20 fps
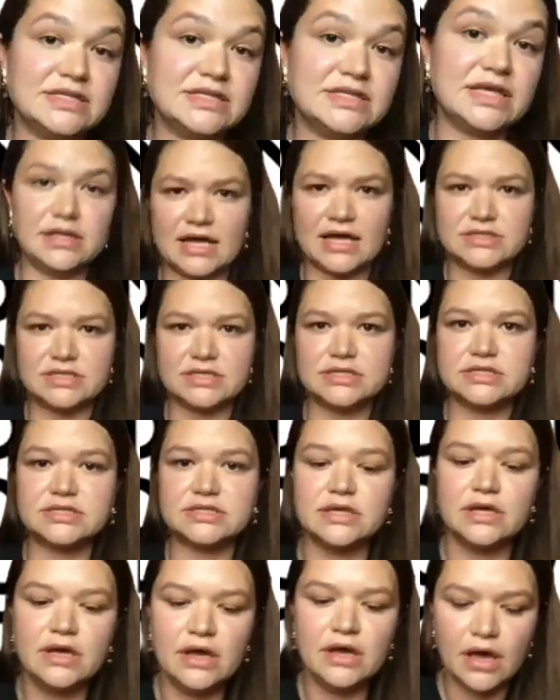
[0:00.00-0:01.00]
classes,
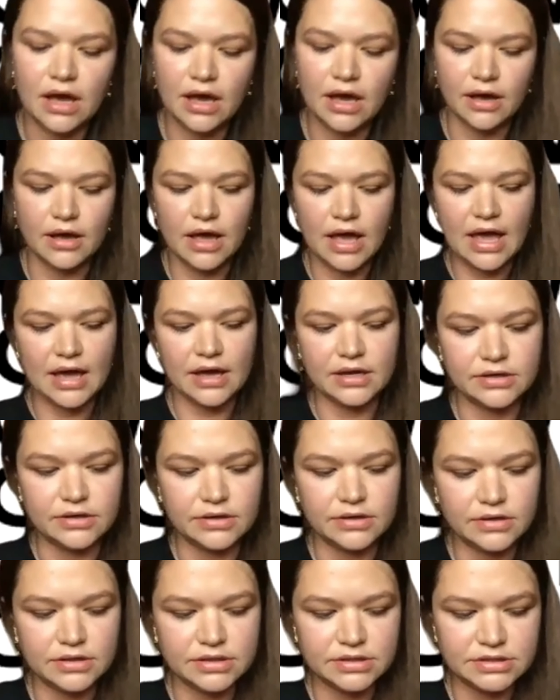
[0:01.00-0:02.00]

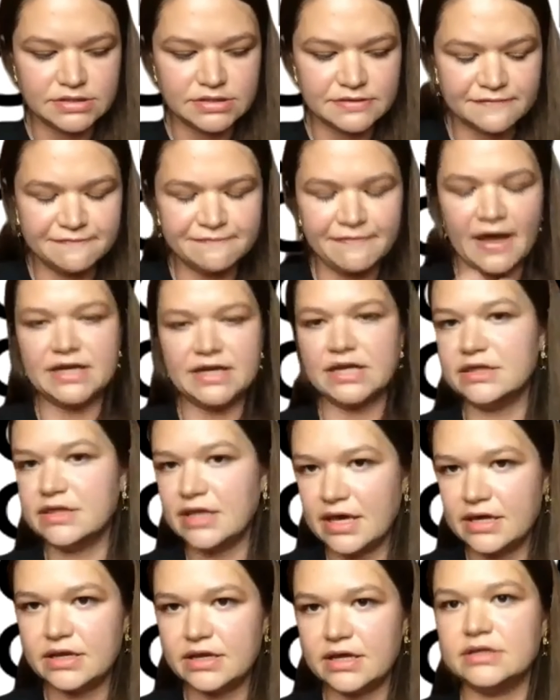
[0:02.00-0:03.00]
and defining
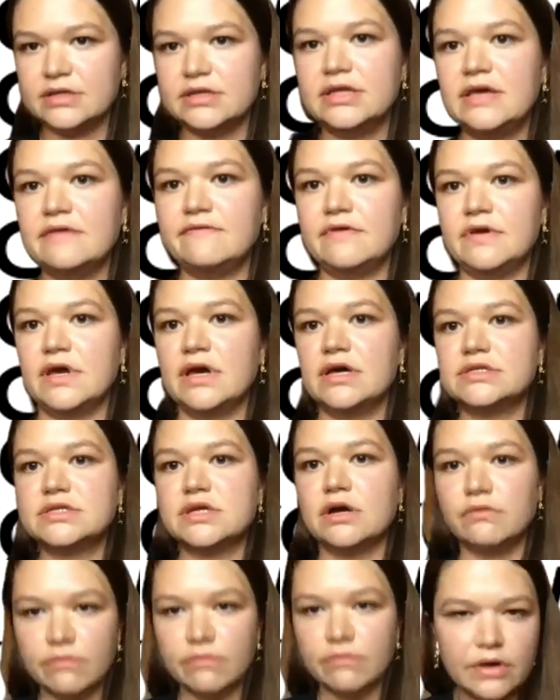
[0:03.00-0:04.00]
that and giving us
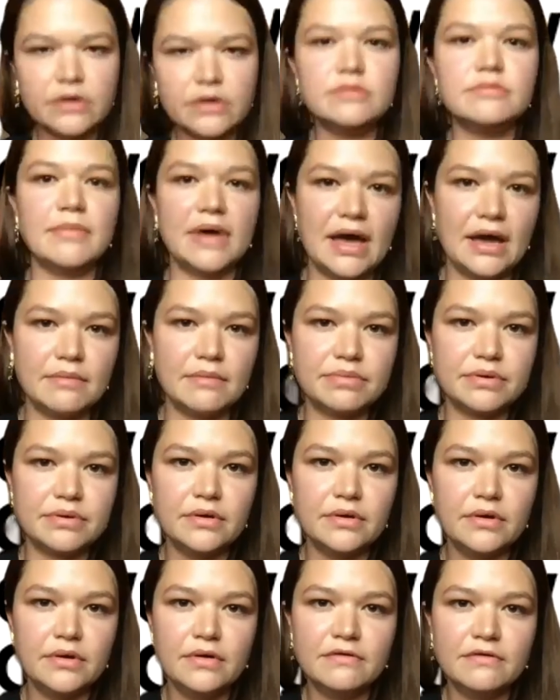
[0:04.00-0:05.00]
a roadmap
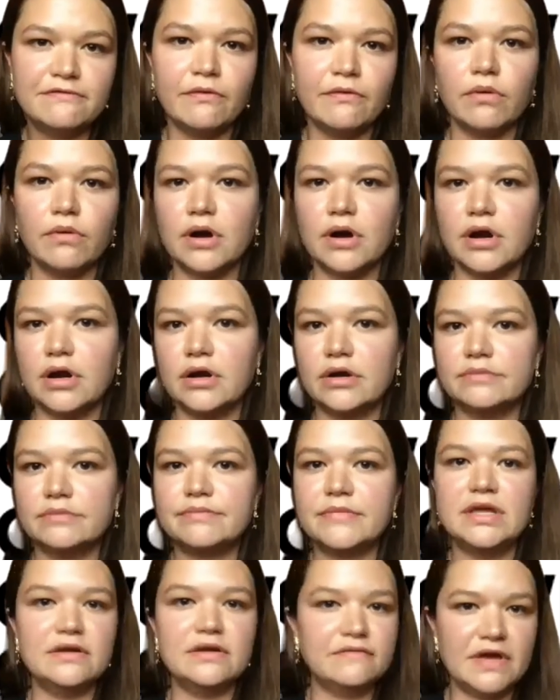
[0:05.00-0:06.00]
for
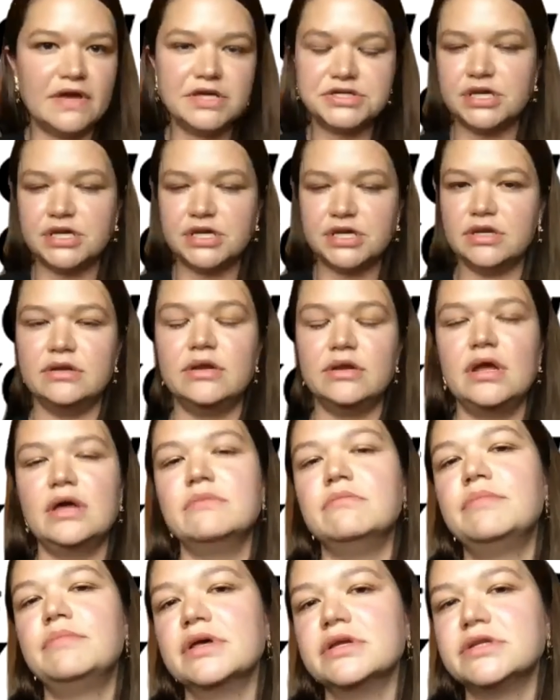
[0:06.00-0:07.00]
innovation
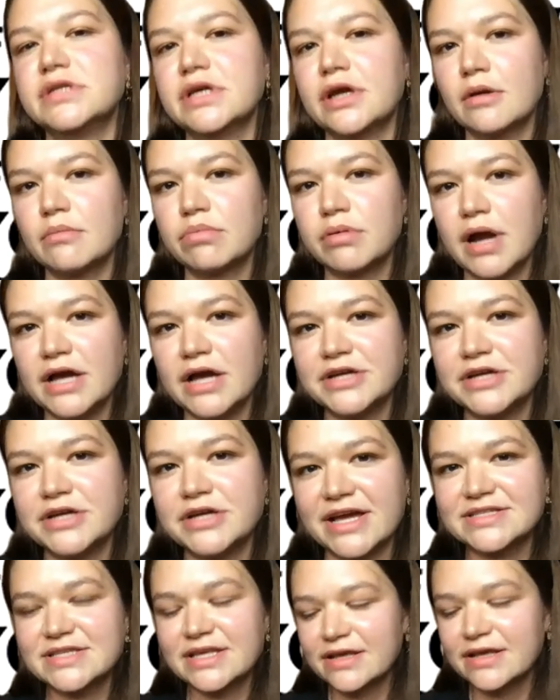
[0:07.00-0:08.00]
and building our projects.